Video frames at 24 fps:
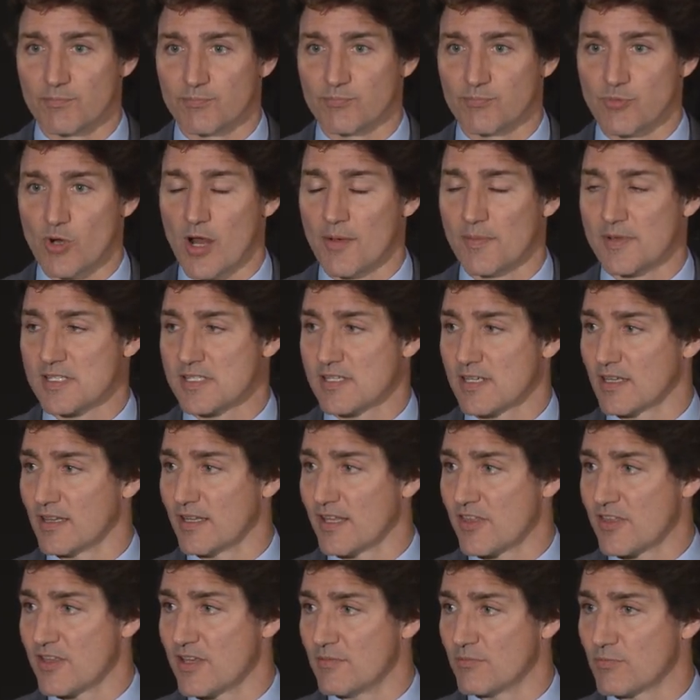promising
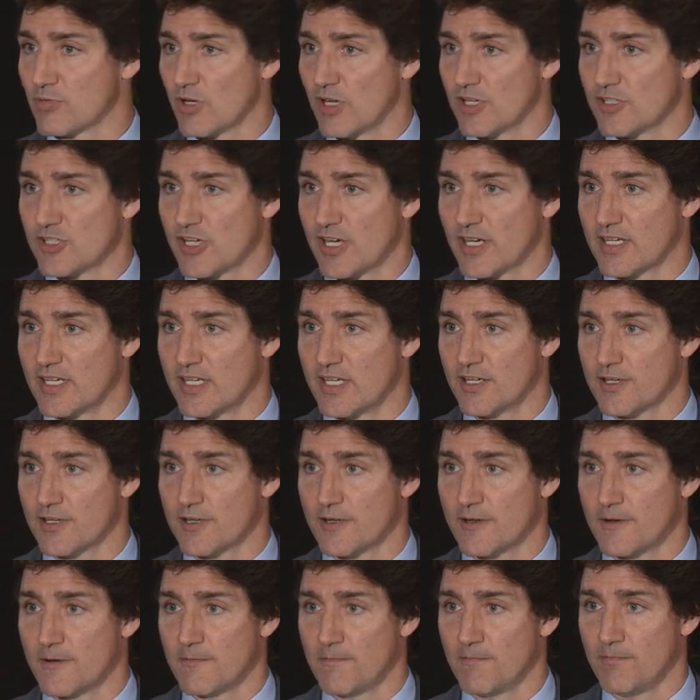lithium project here,
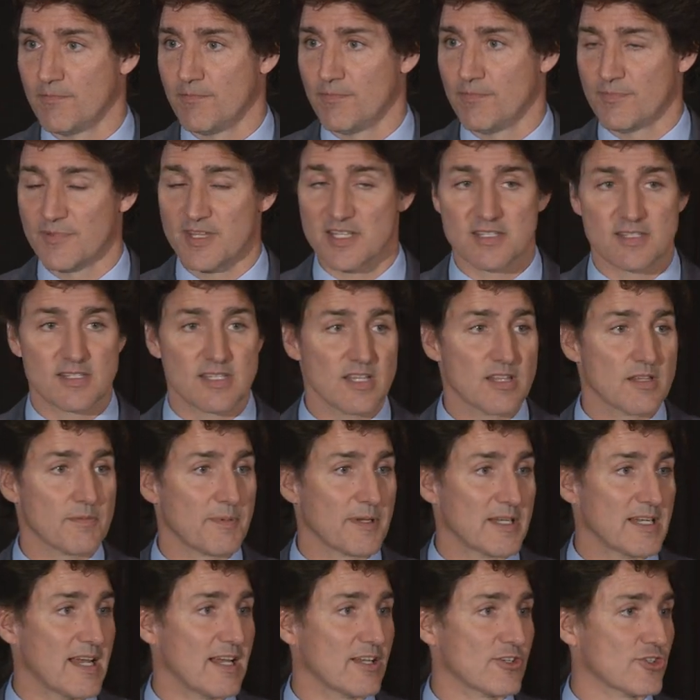that see the
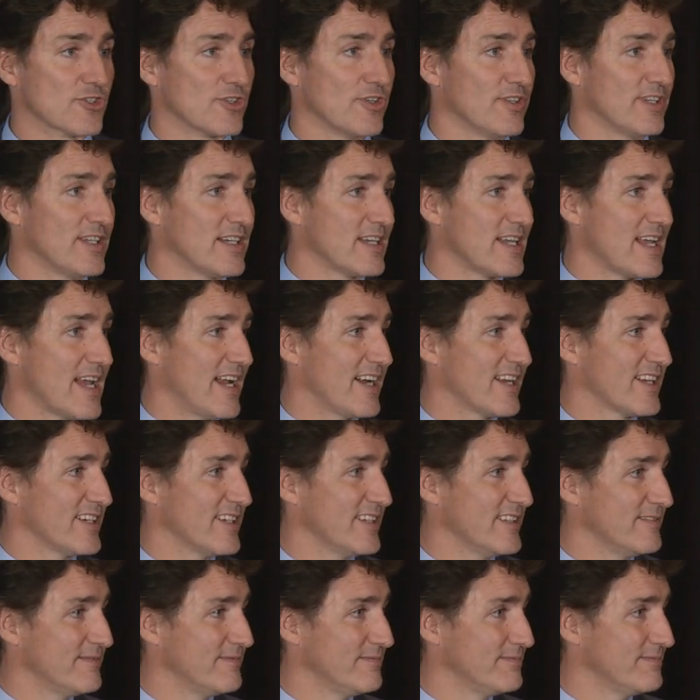potential in
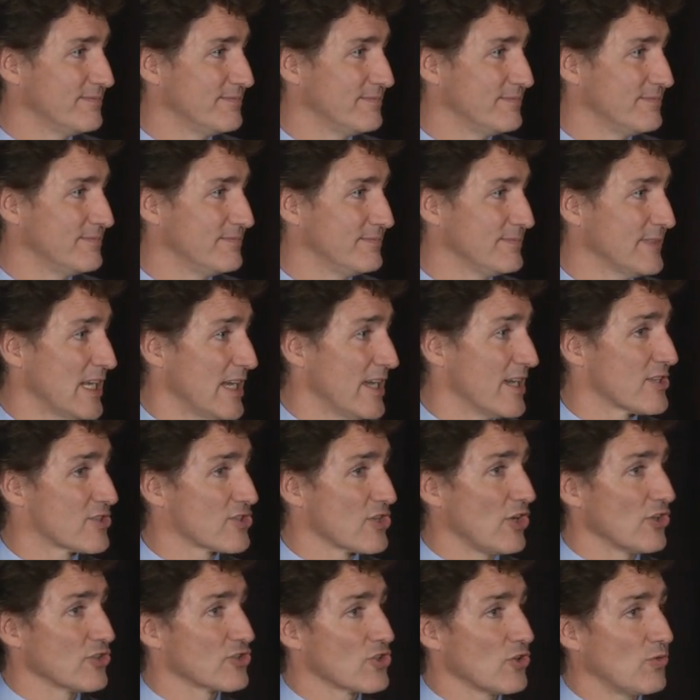Canada. It's
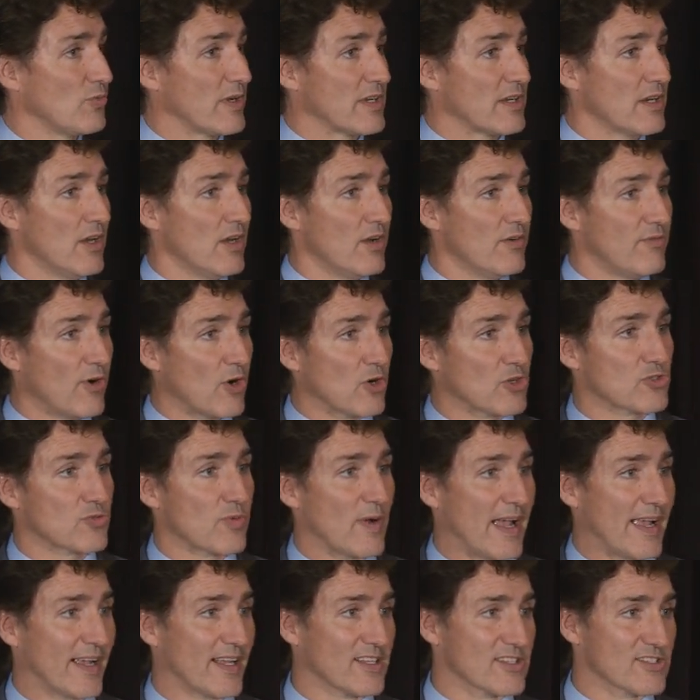also what
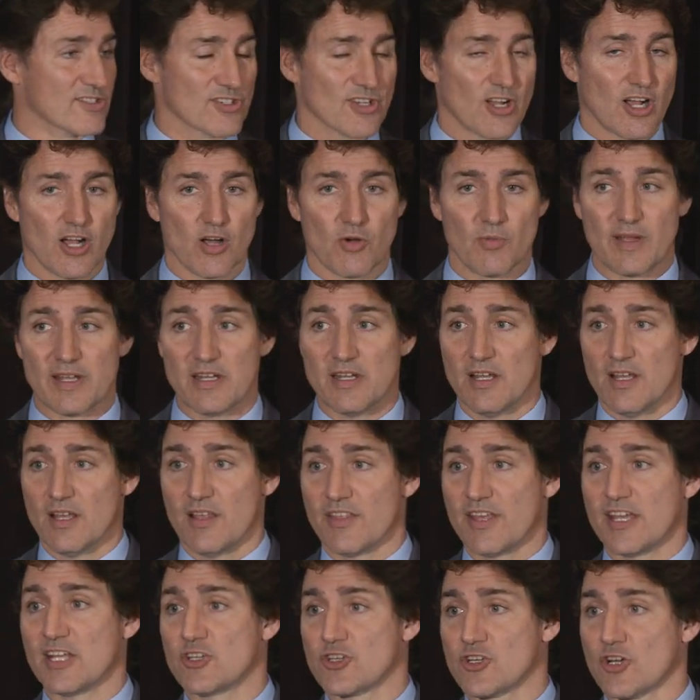Volkswagen saw when
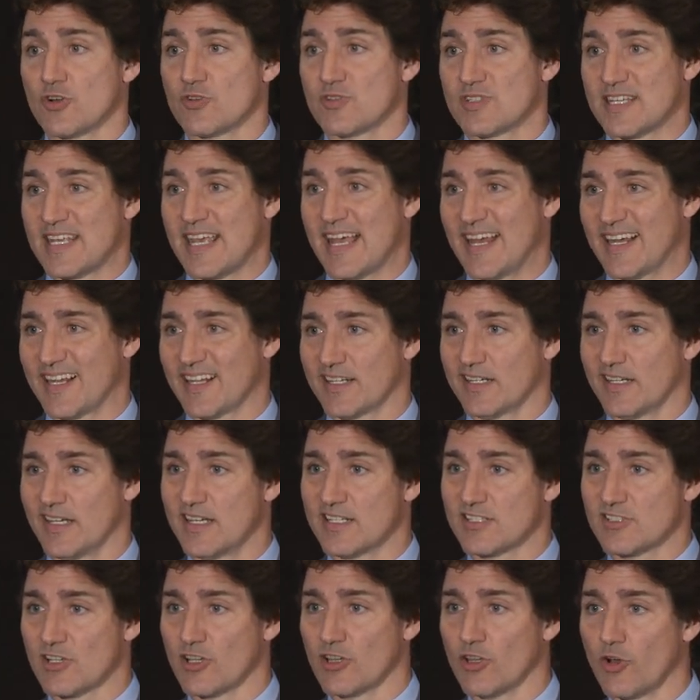they chose Canada
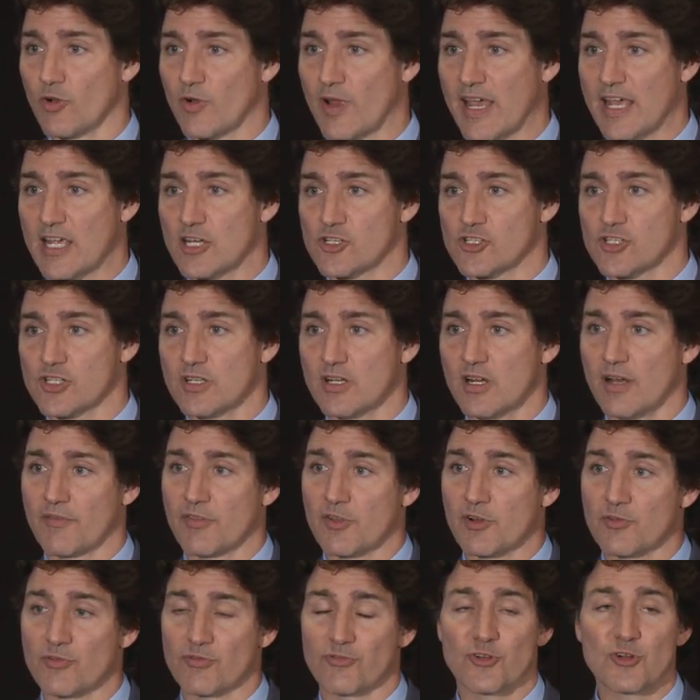as the location of
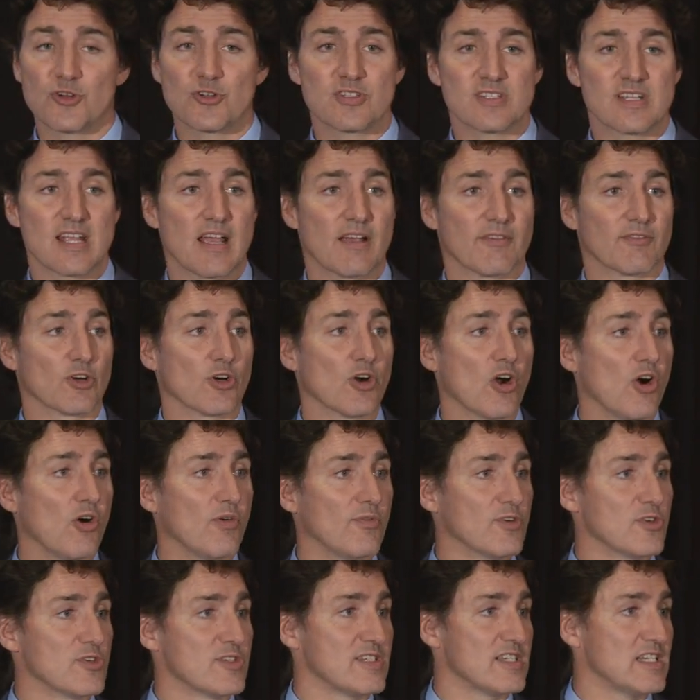their first ever
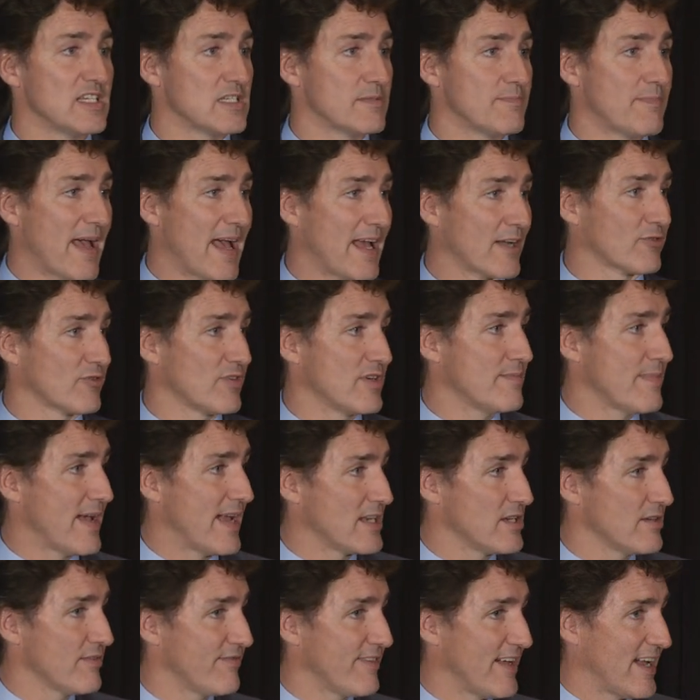overseas battery
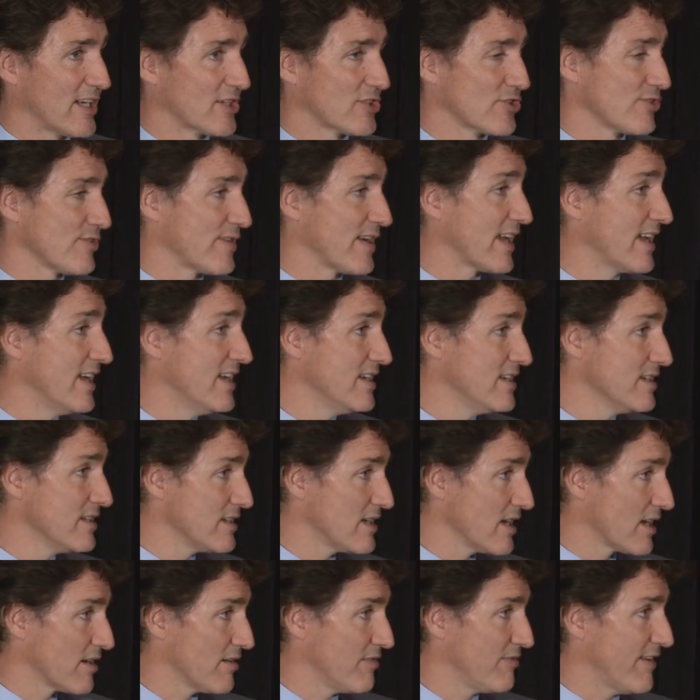manufacturing
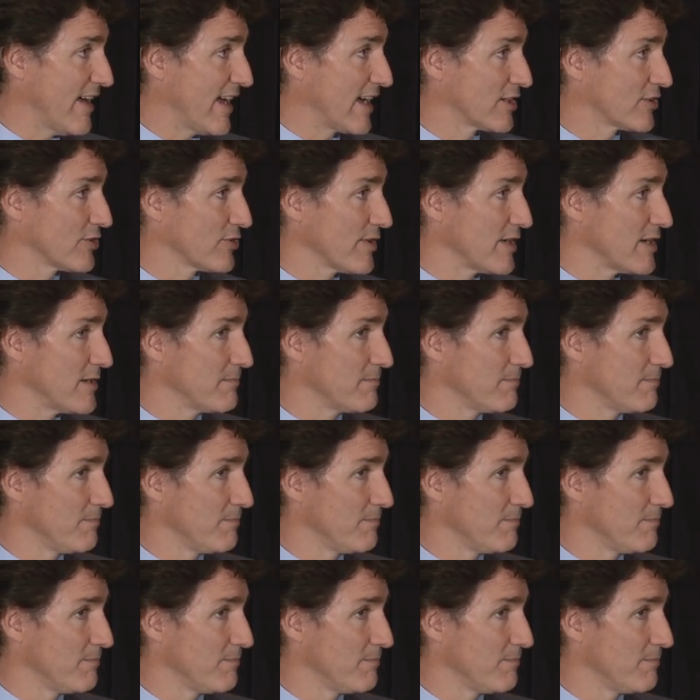gigafactory.